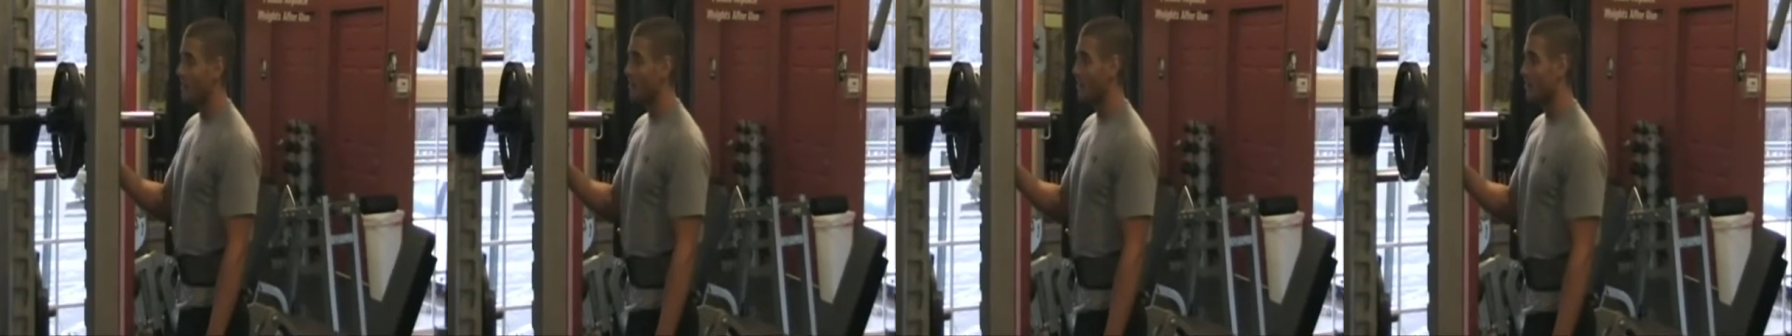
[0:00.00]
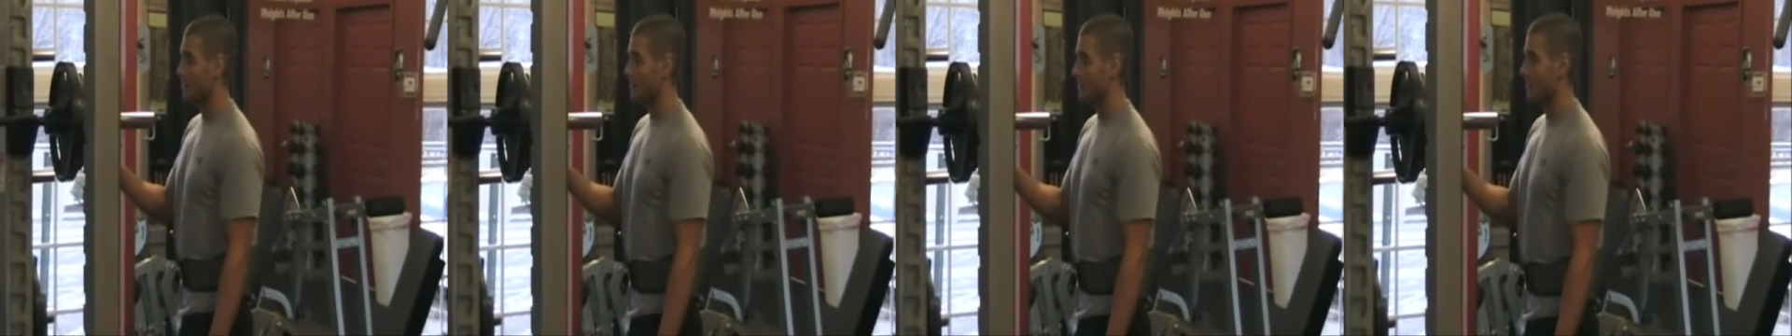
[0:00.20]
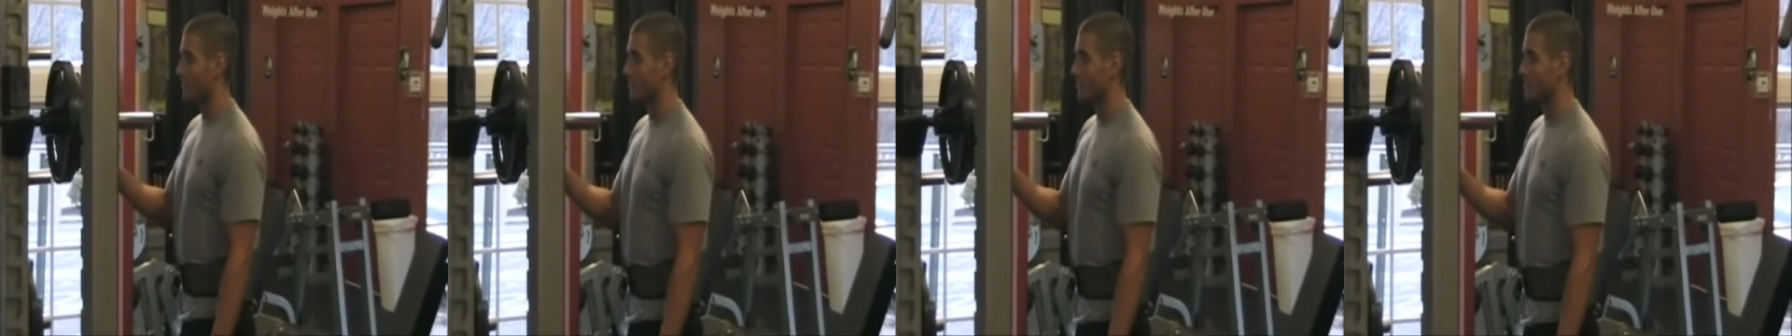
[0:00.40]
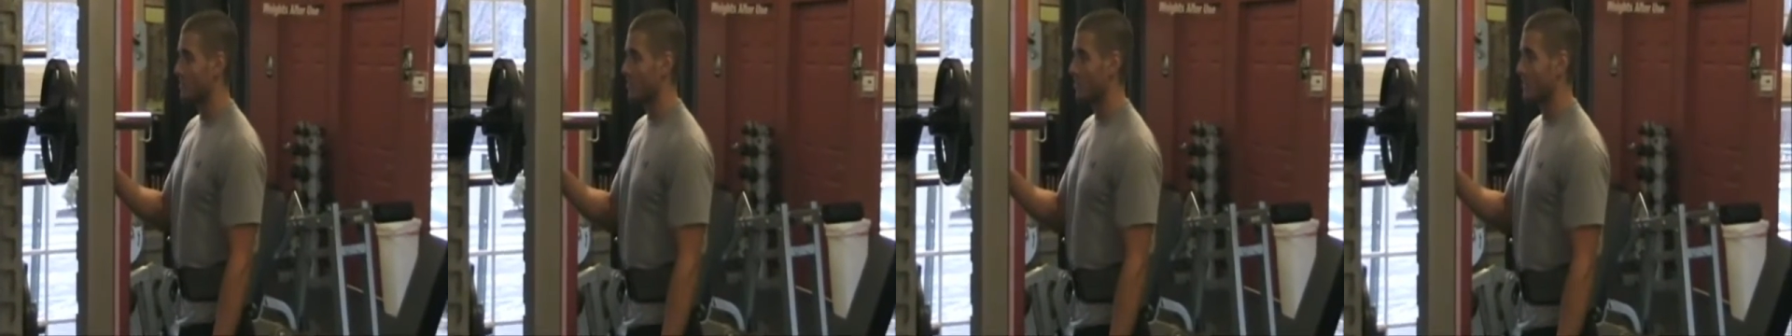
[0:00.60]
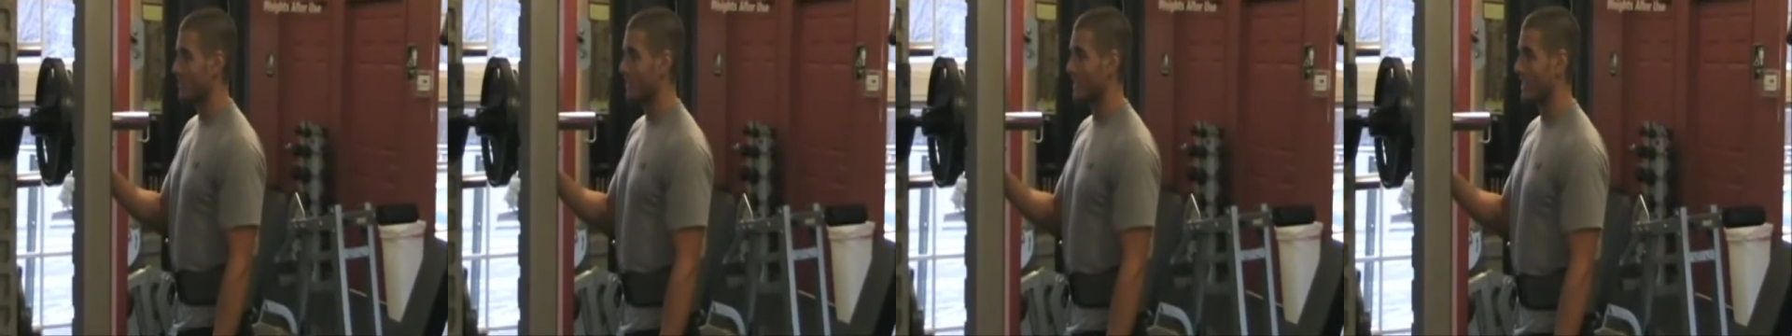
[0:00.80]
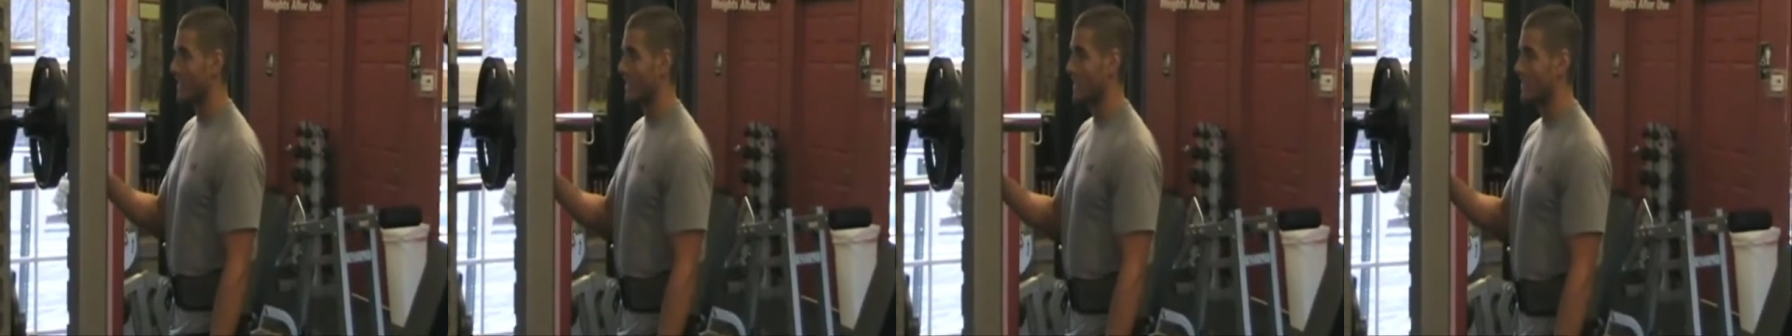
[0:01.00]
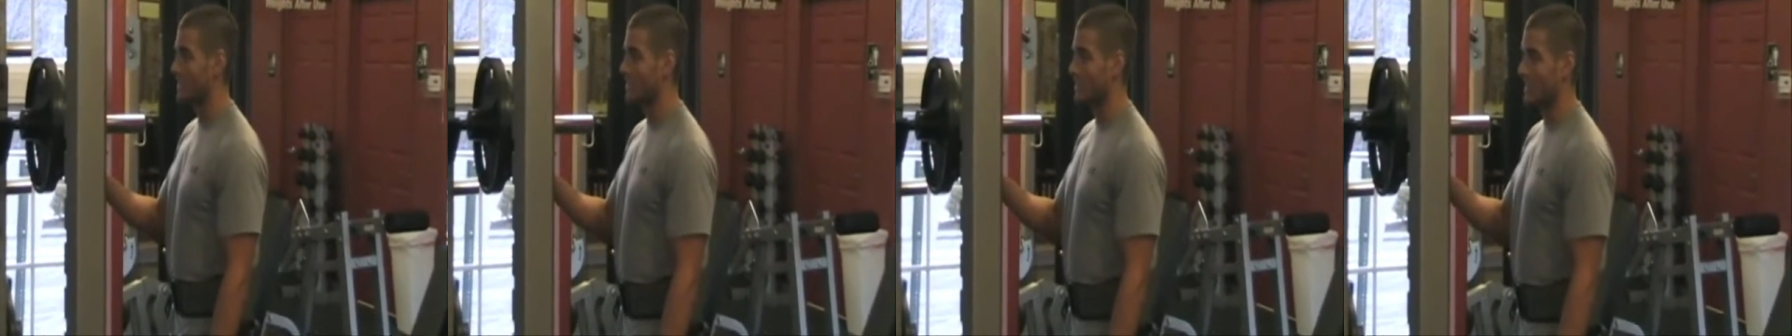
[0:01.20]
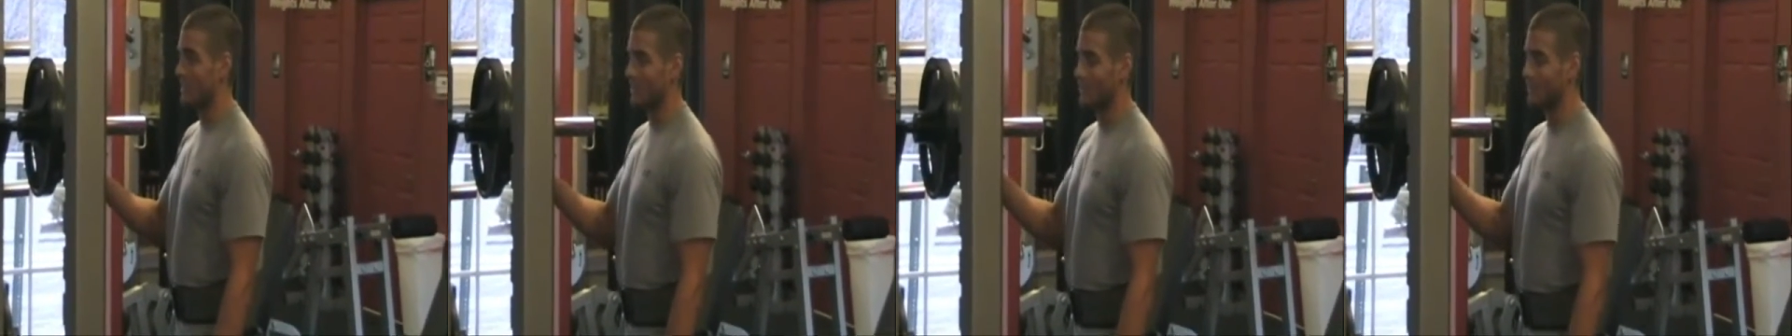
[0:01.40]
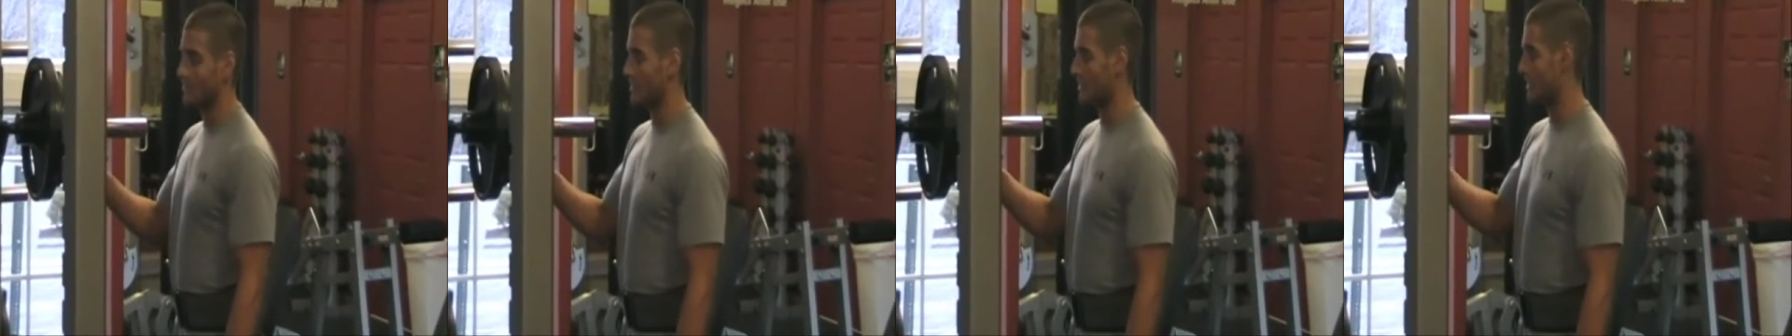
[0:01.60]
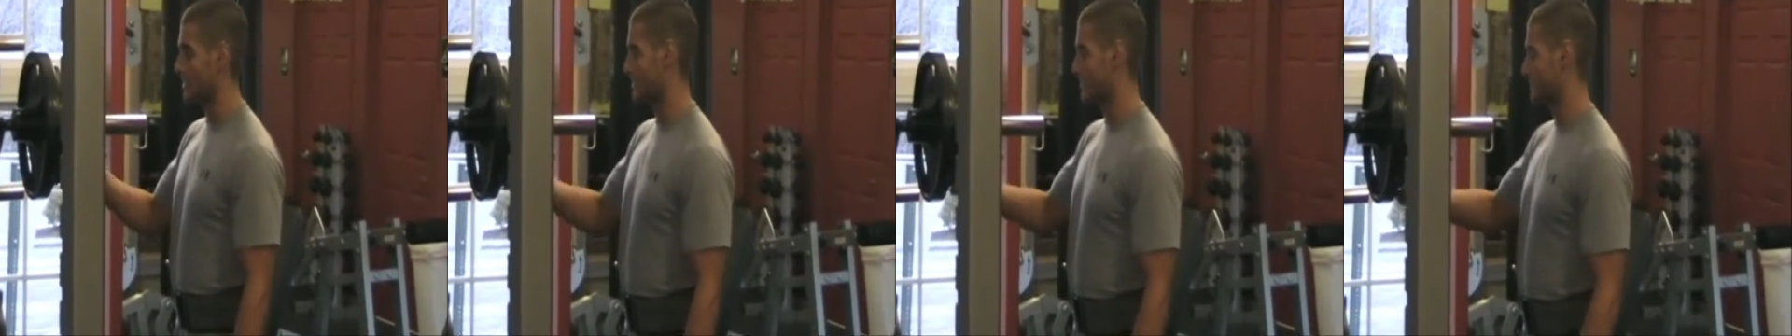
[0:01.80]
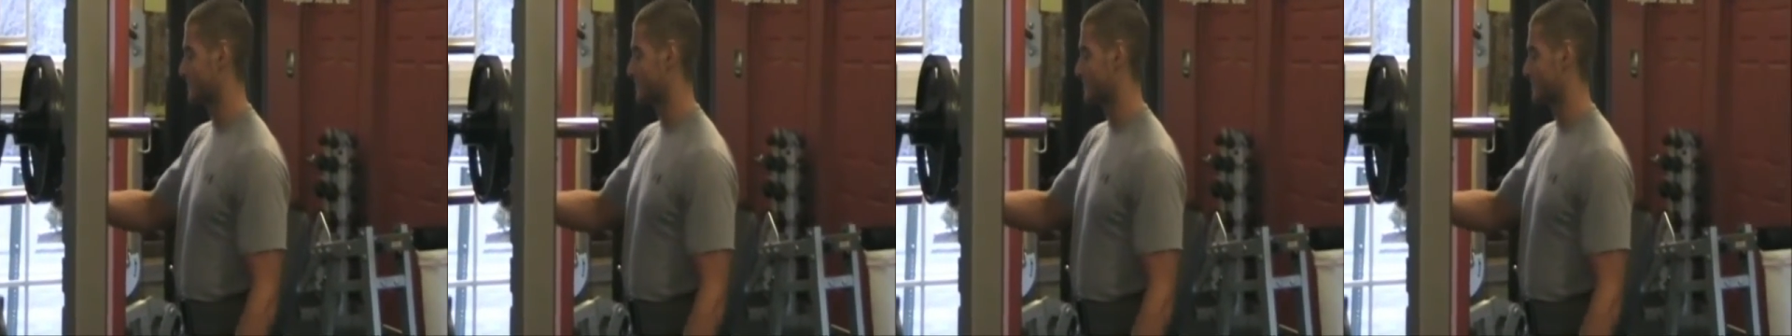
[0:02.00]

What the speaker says: from the squat cage safely,